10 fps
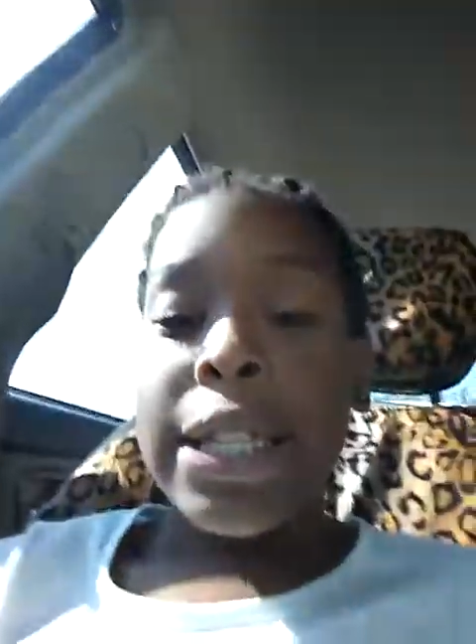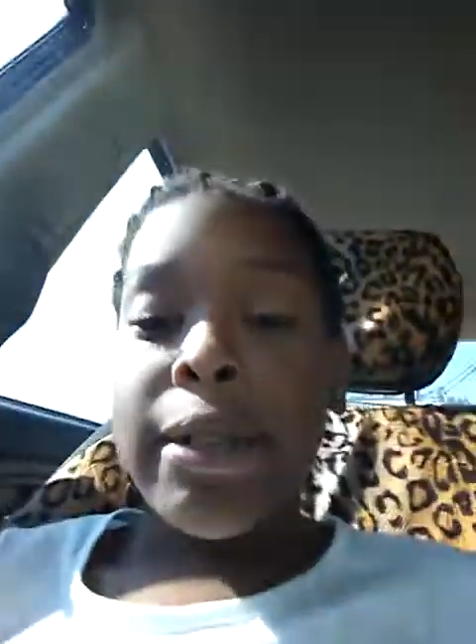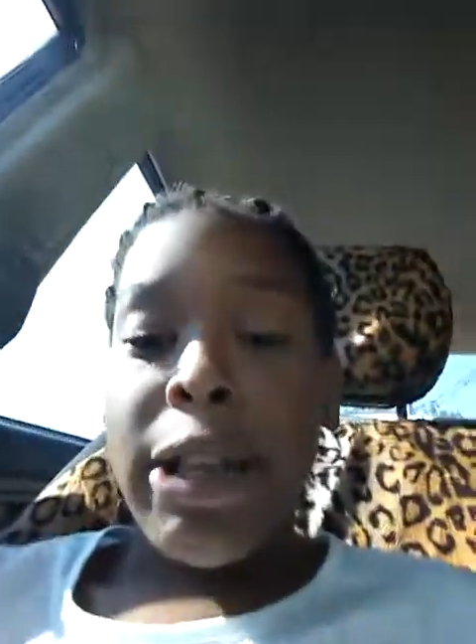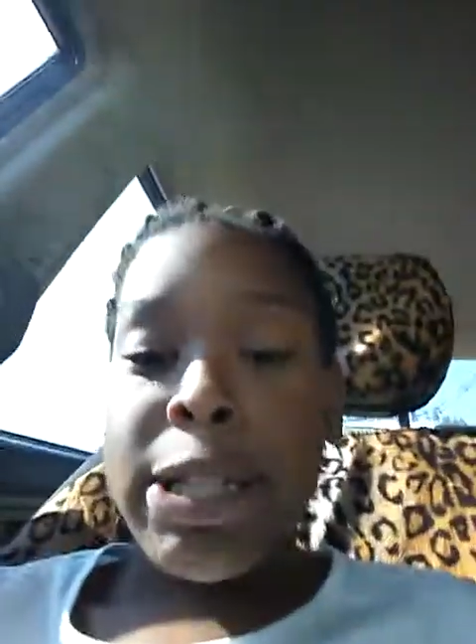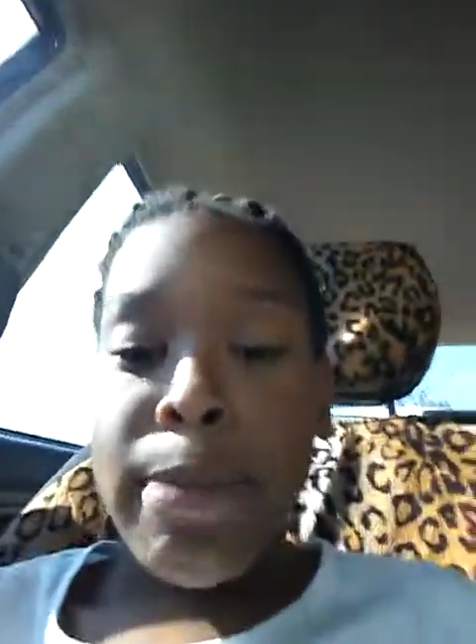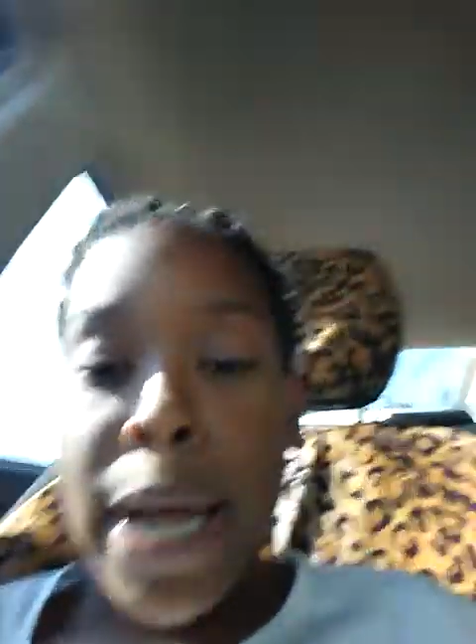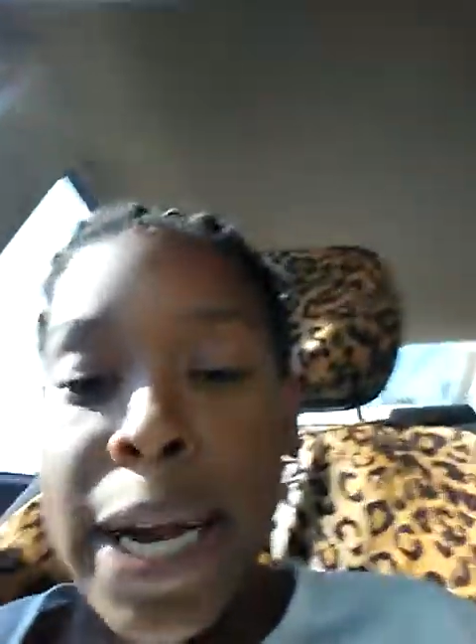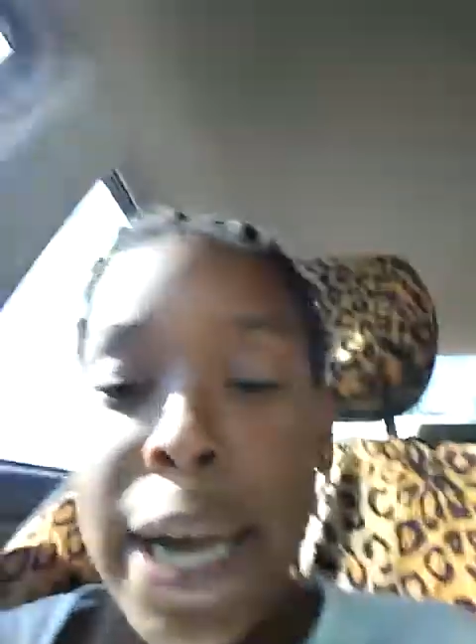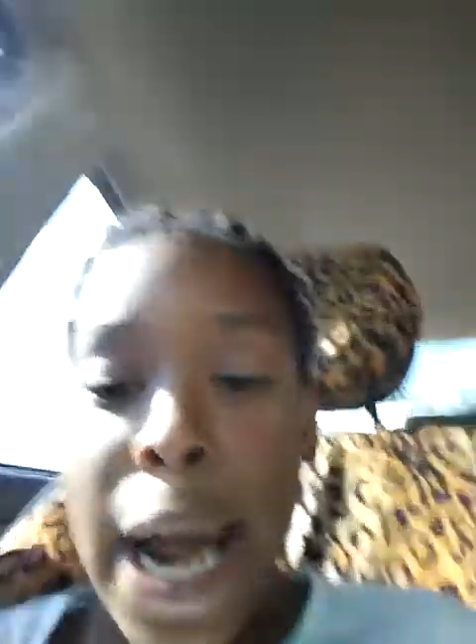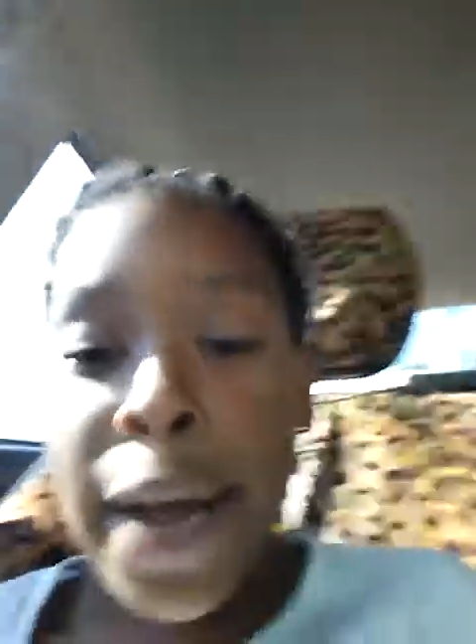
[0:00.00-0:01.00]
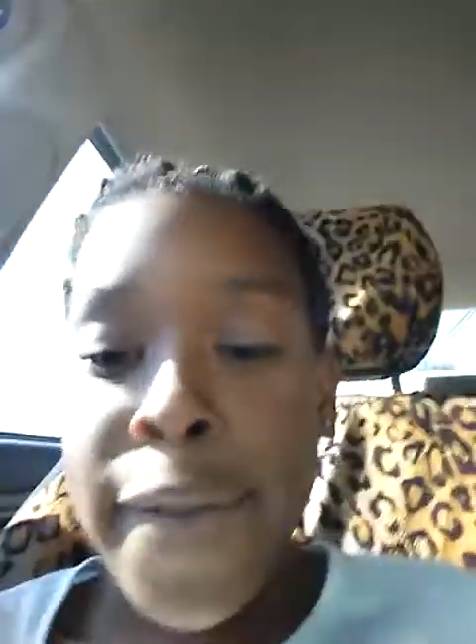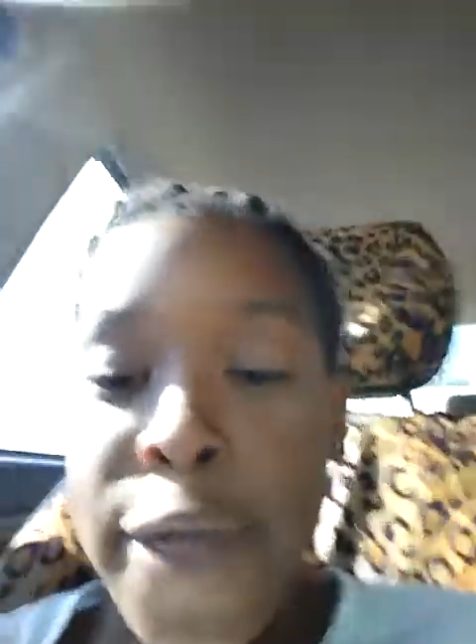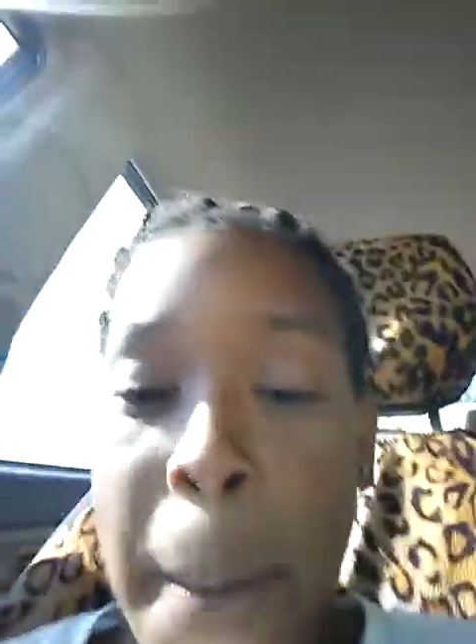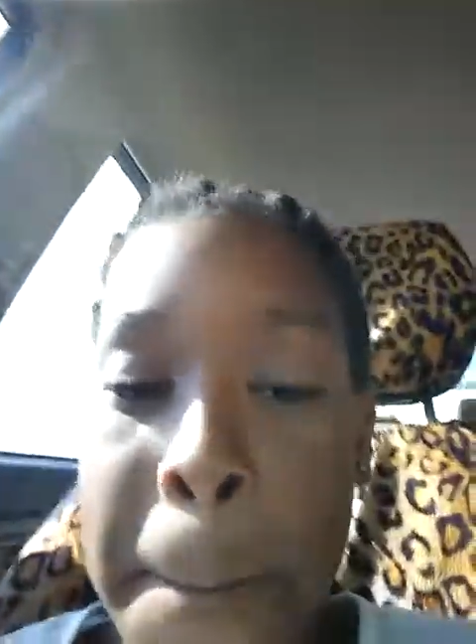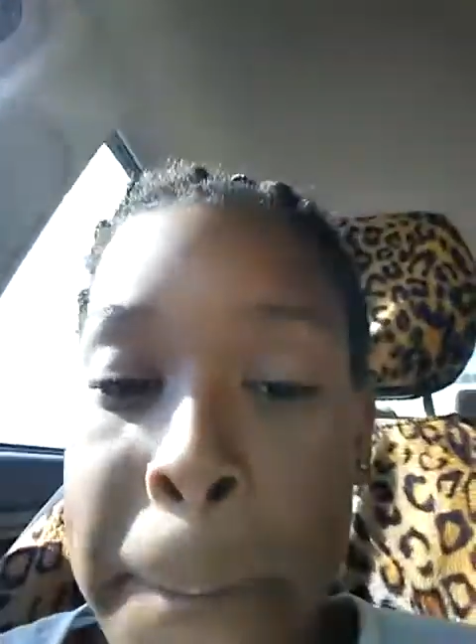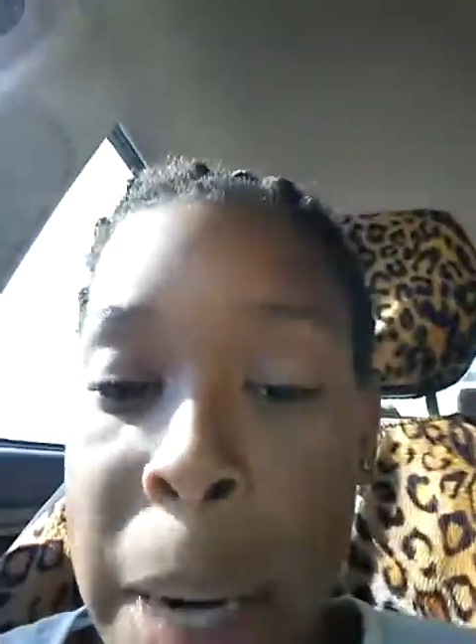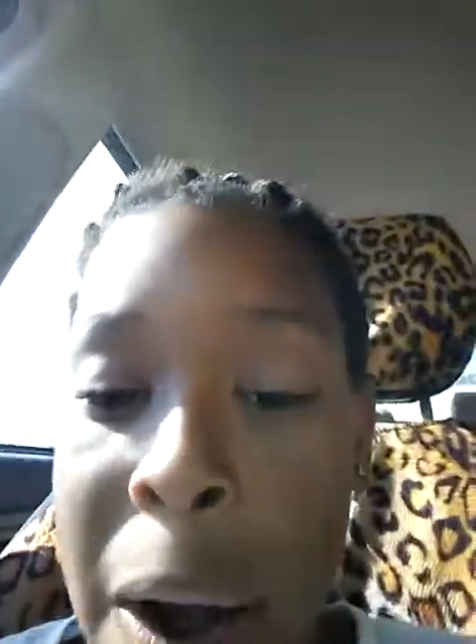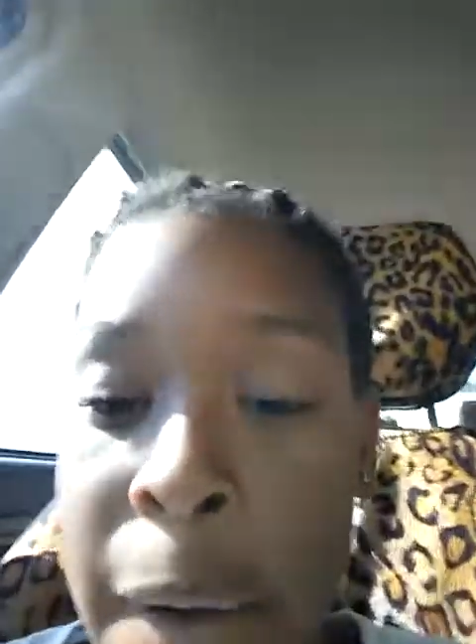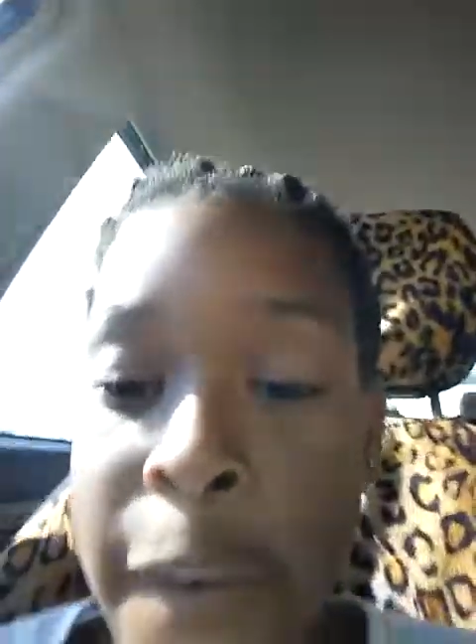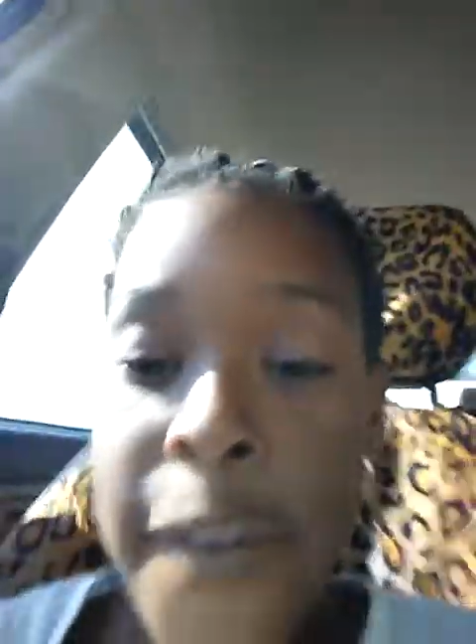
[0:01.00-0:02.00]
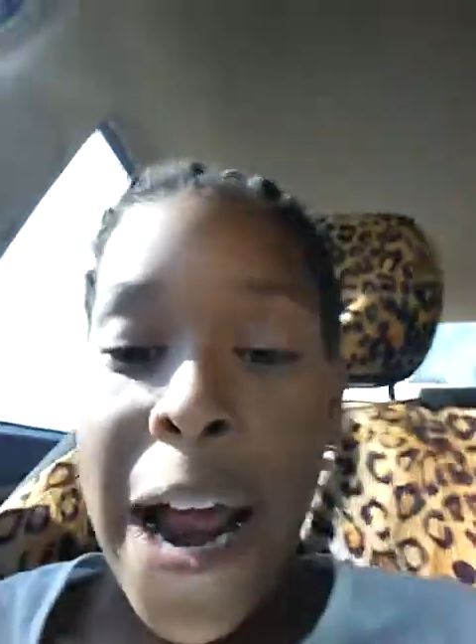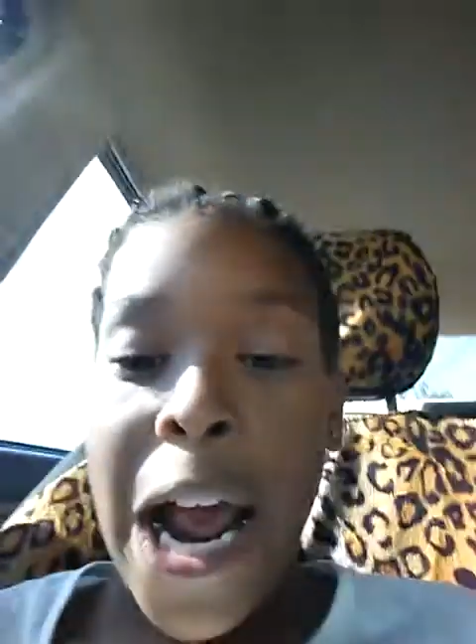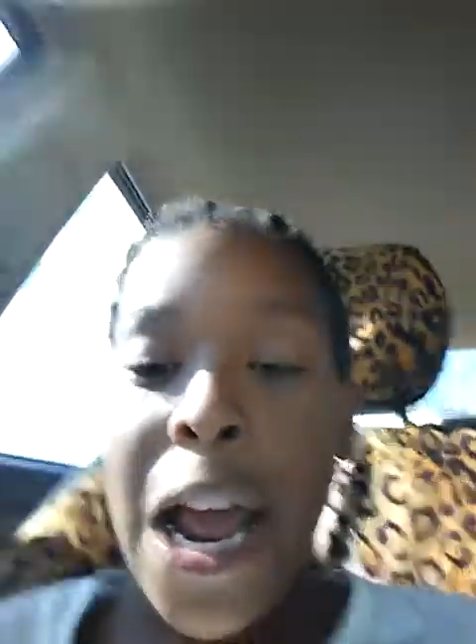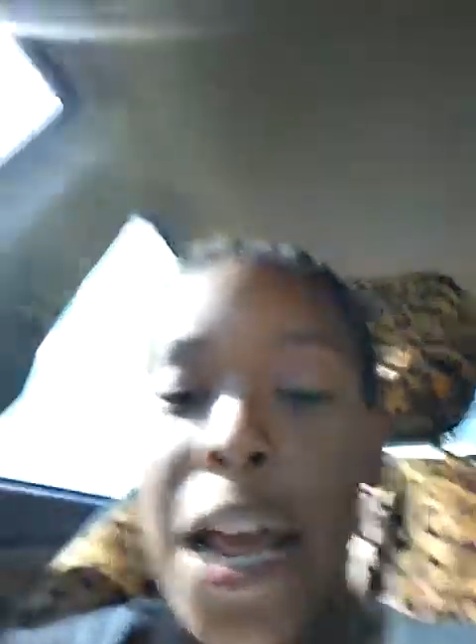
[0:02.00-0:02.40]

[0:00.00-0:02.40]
it's like my ninth birthday.